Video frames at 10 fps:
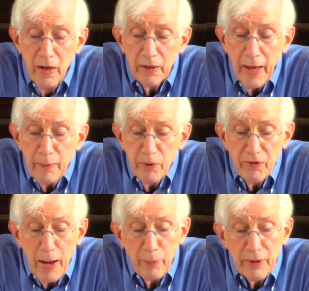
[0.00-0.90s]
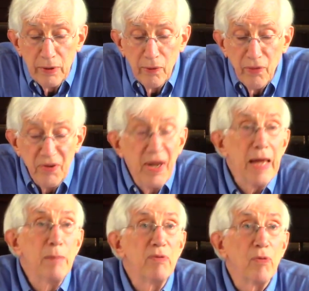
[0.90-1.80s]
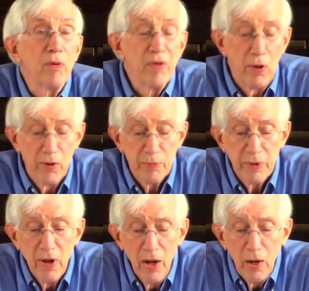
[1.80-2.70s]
came to Chapel Hill the day before the aldermen